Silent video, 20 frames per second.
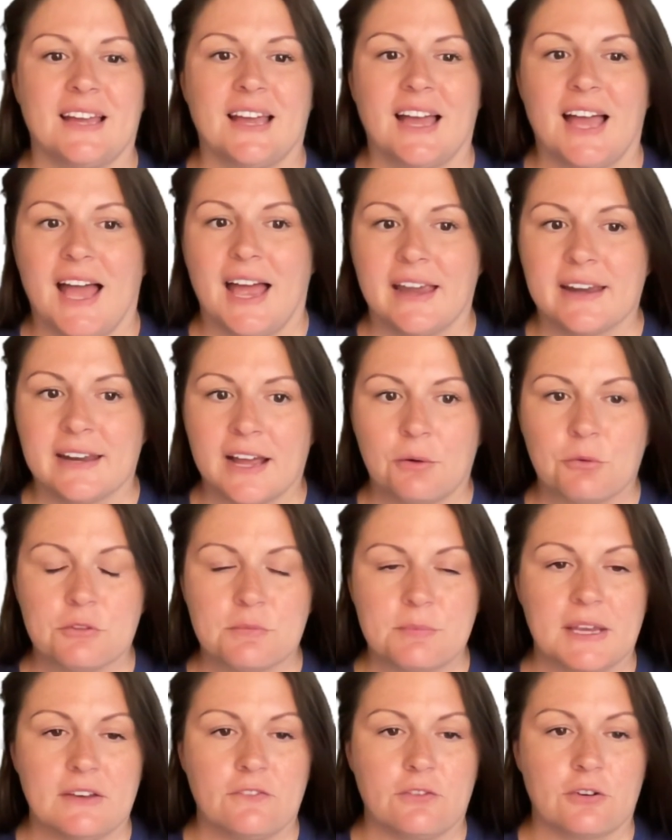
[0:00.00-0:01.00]
Hang out with
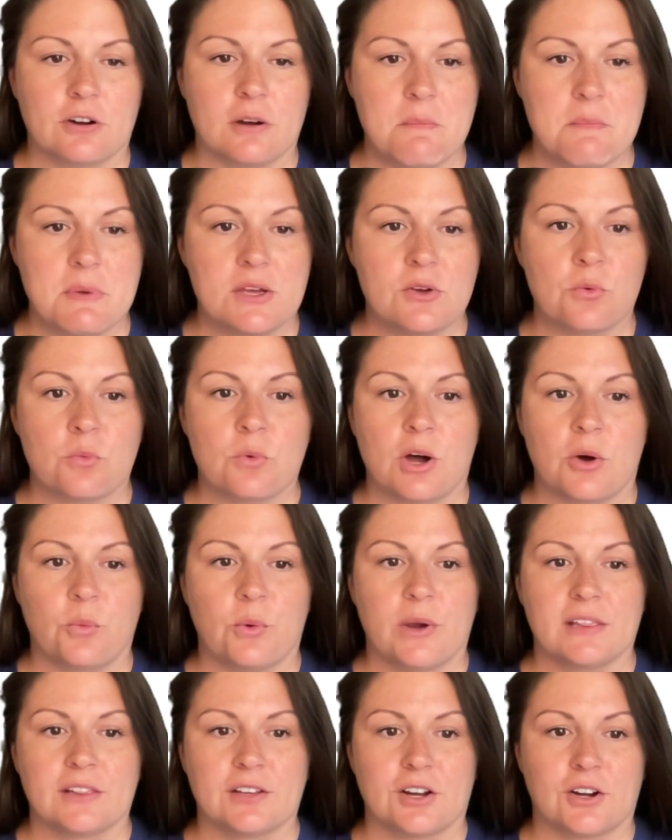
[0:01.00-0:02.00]
me for a bit while
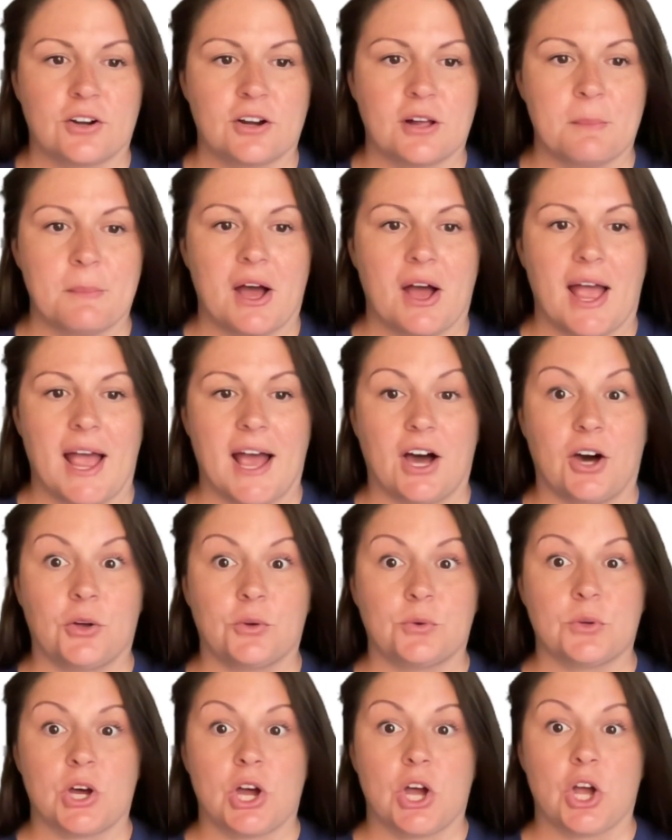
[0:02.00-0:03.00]
we learn about
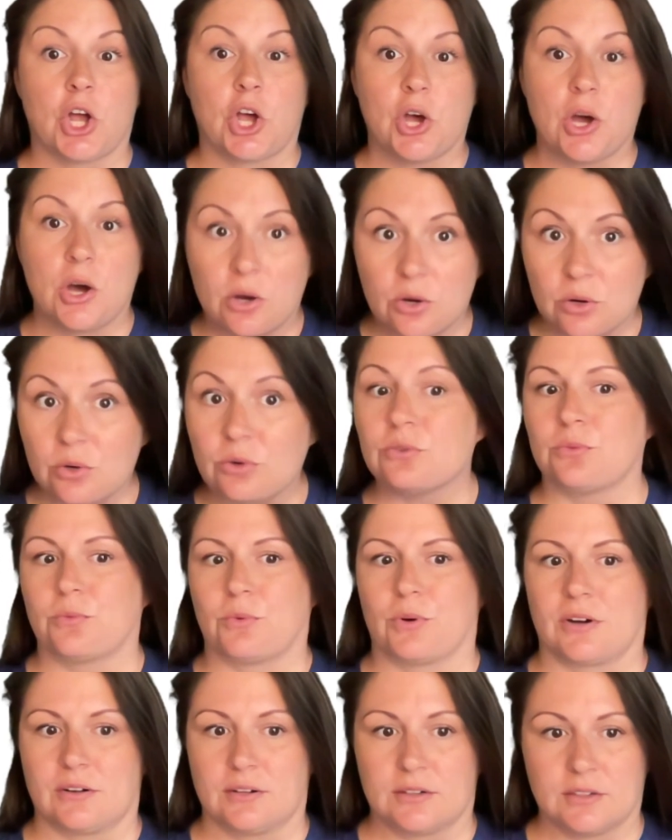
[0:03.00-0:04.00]
how code
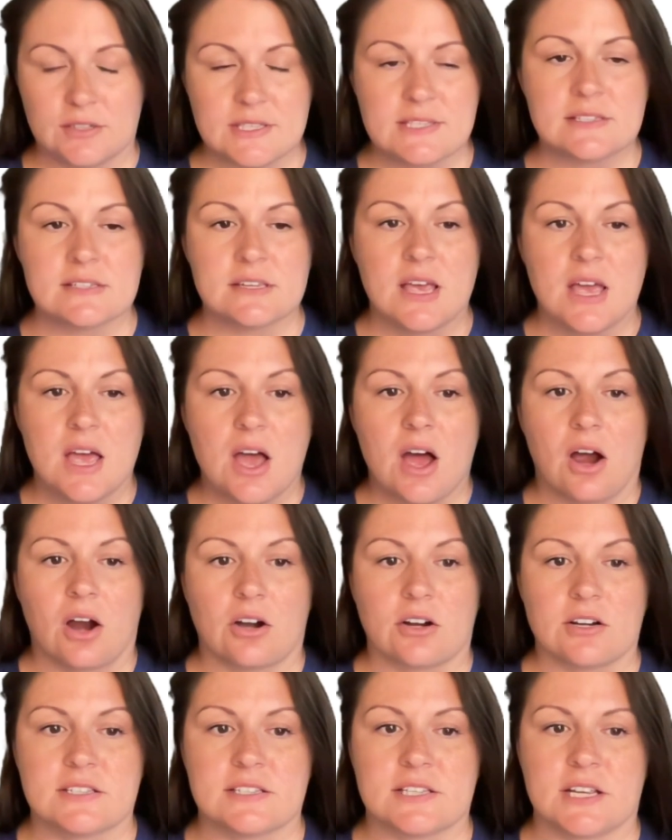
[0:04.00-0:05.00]
words
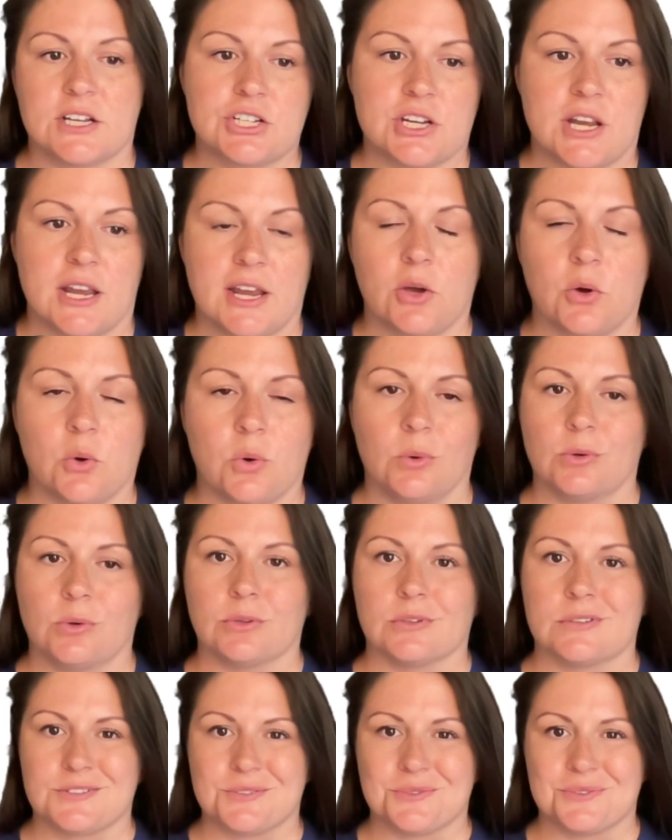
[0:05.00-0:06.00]
are such a
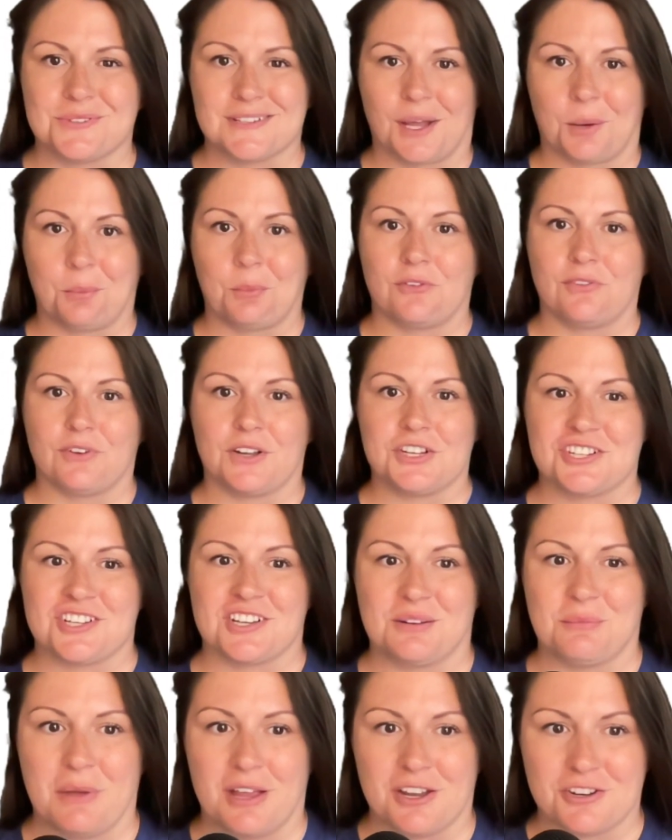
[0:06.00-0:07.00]
cool suicide
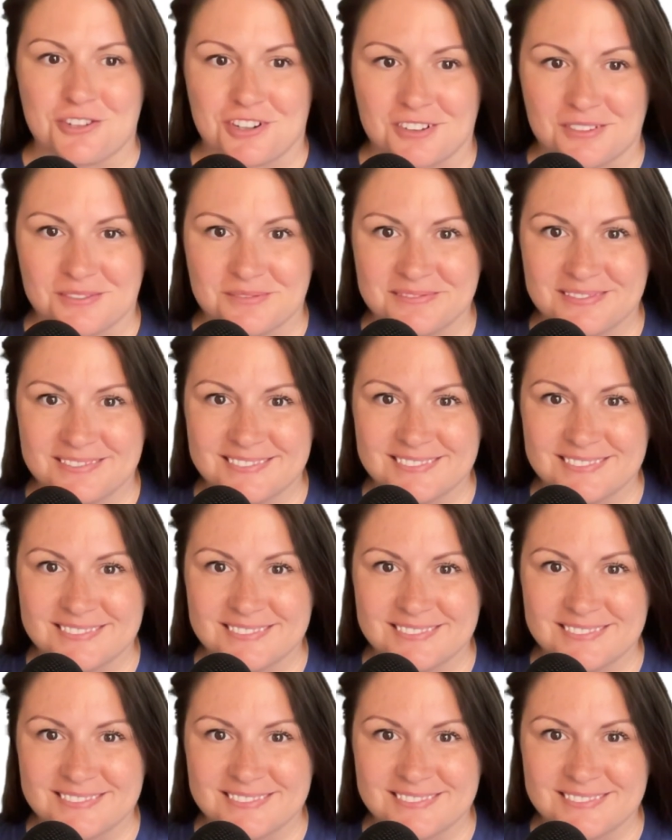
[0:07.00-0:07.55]
prevention measure.